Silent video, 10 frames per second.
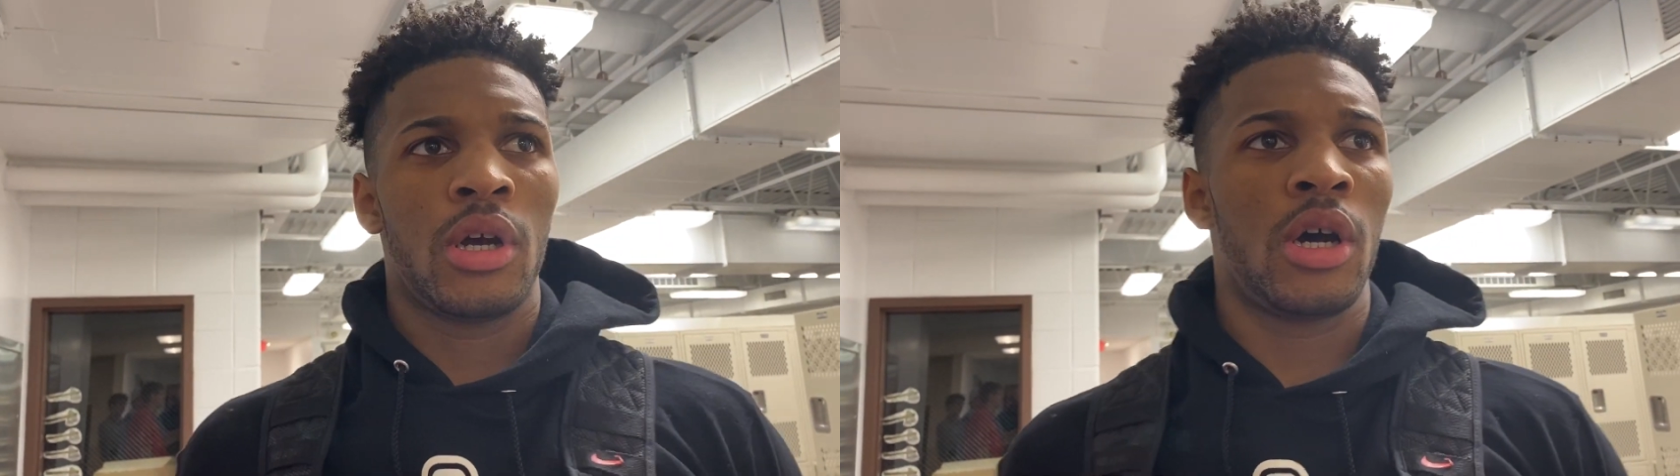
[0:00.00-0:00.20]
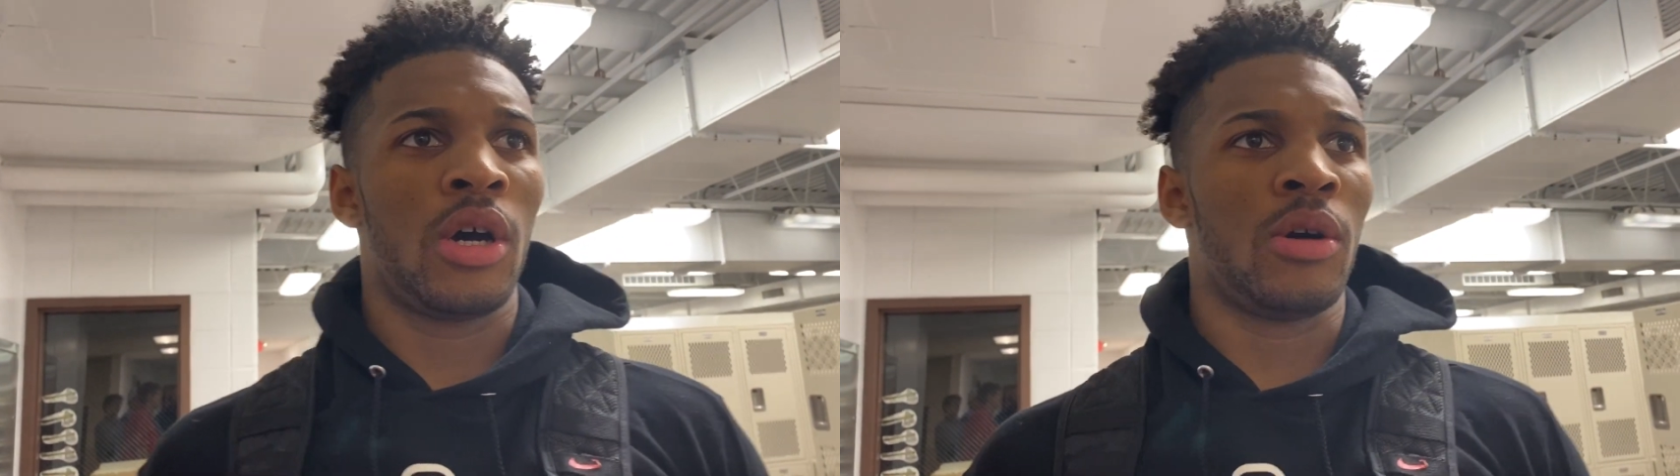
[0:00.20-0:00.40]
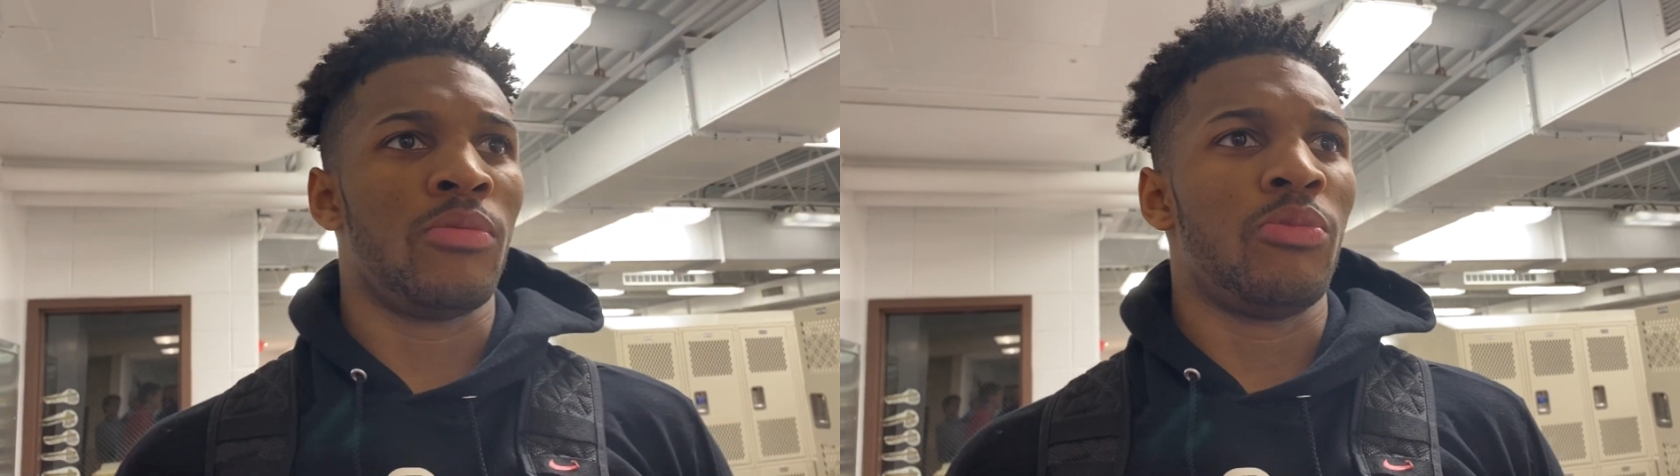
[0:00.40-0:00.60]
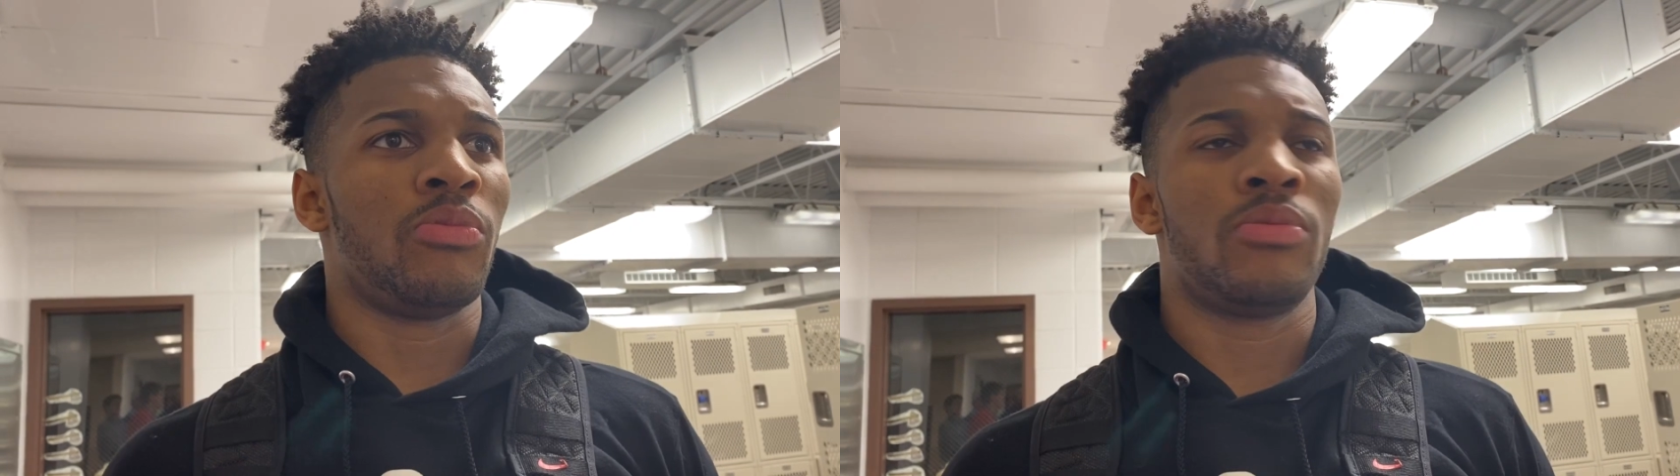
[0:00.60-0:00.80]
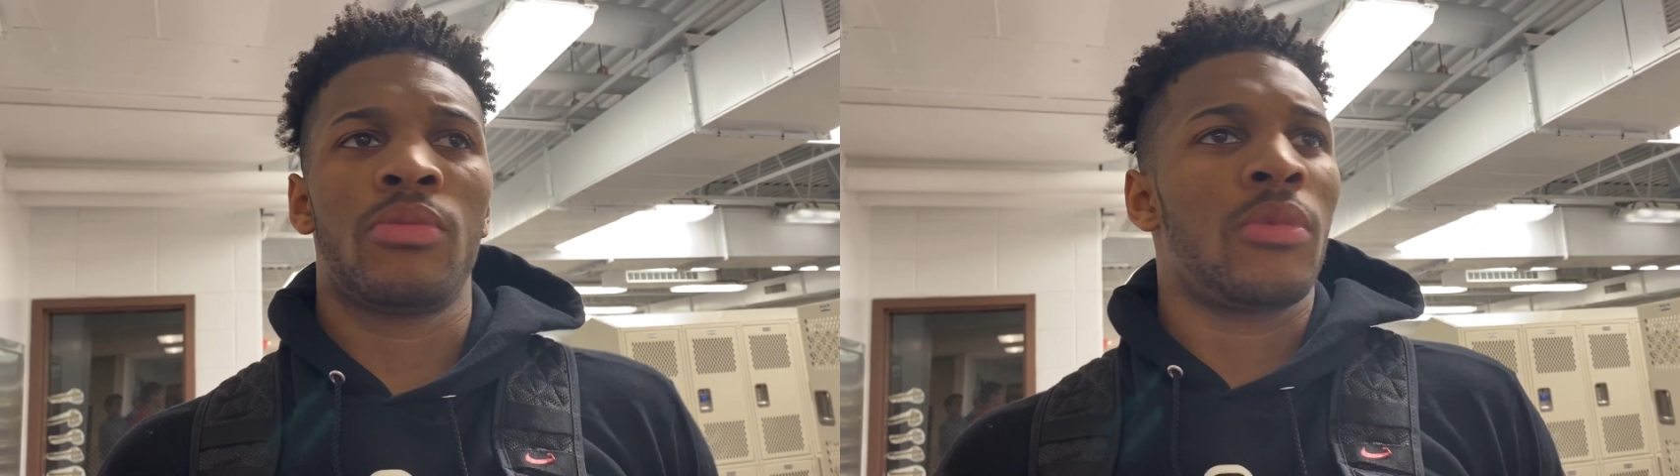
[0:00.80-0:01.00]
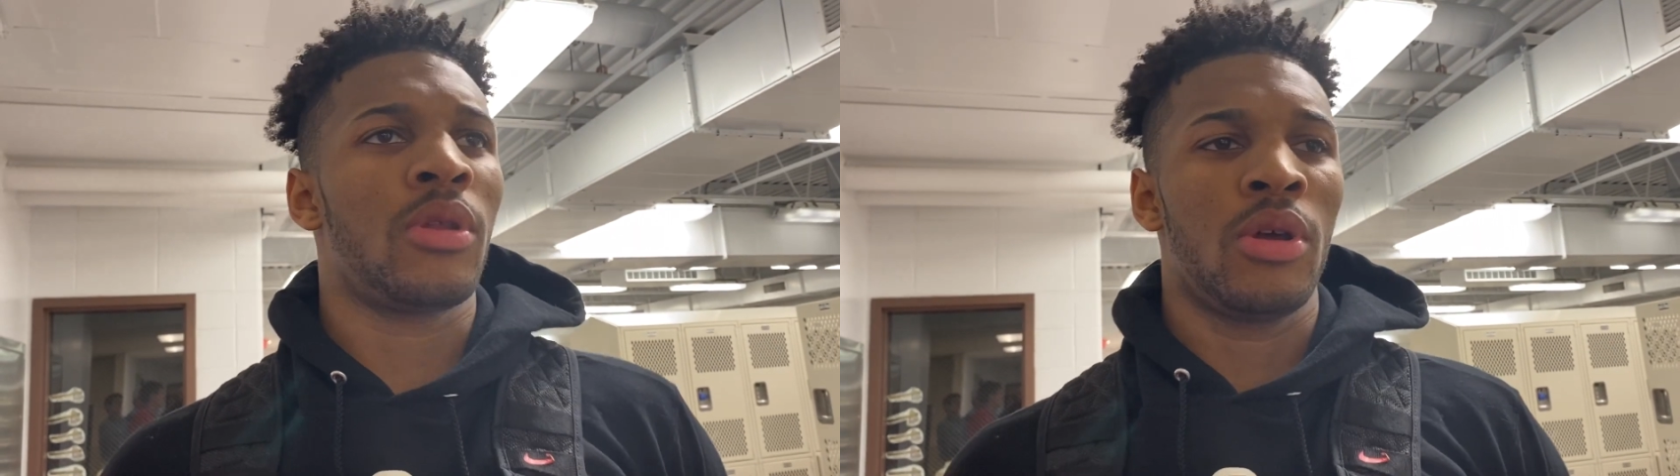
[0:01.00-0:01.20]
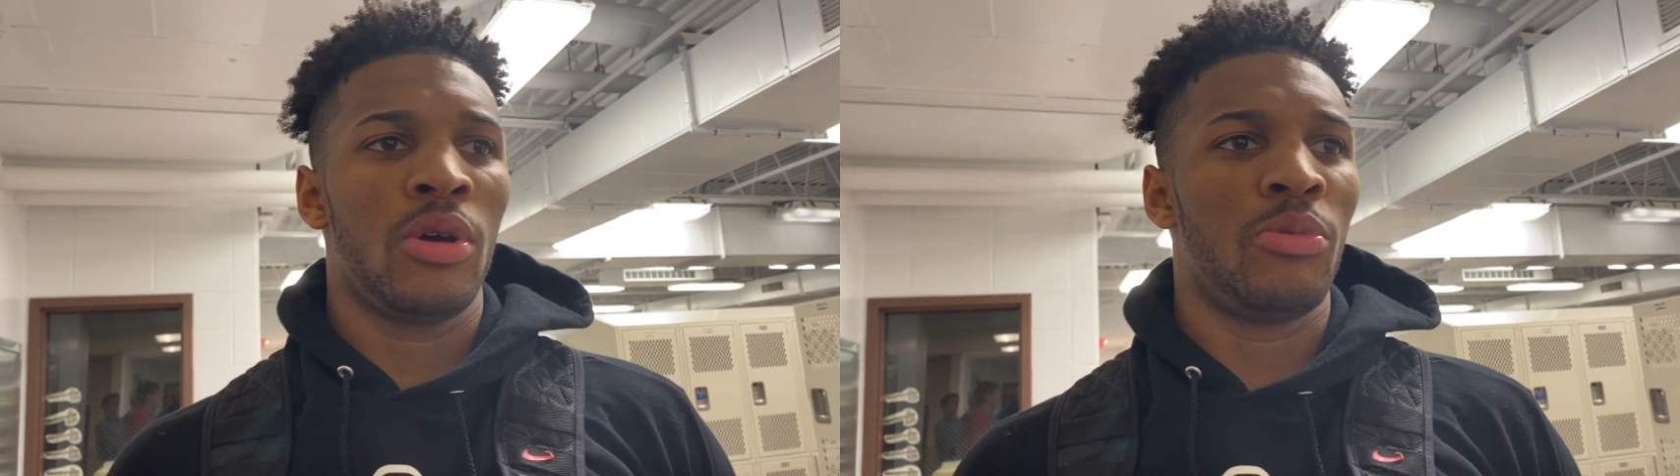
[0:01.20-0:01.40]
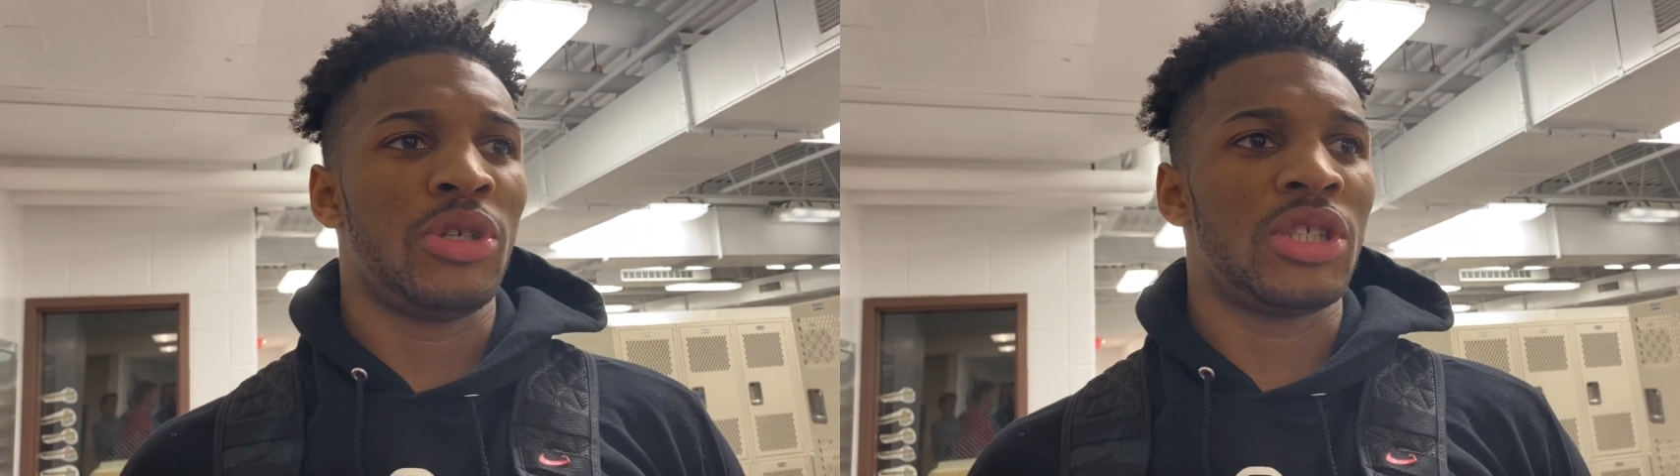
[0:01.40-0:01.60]
Um,
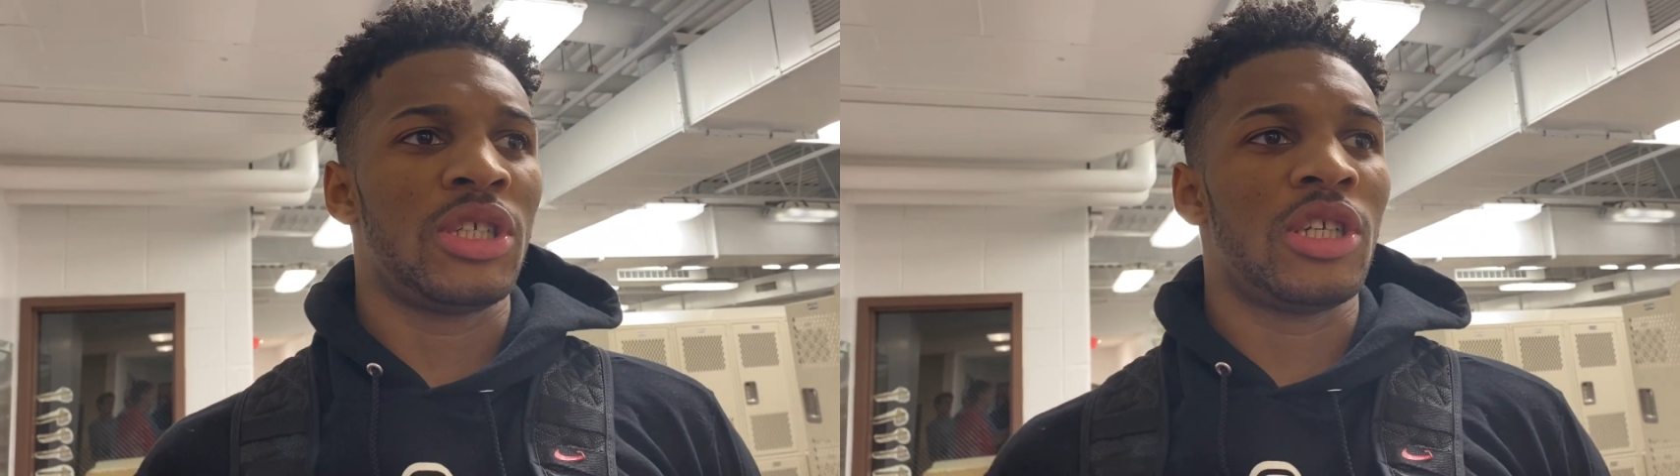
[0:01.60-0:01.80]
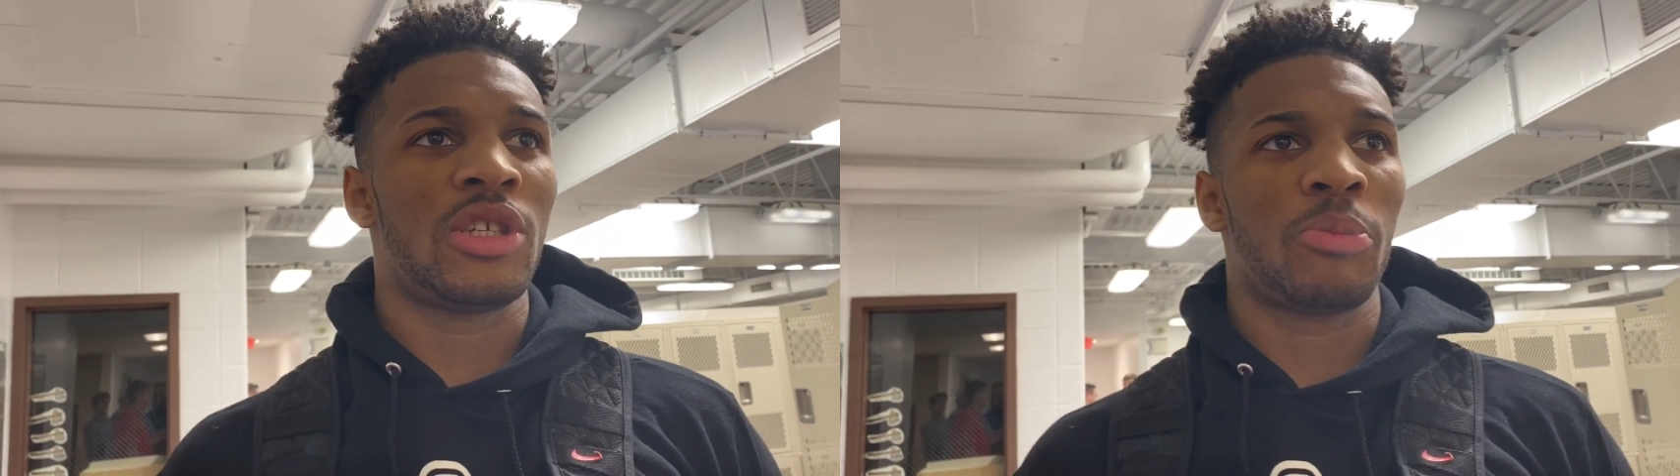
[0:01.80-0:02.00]
we just needed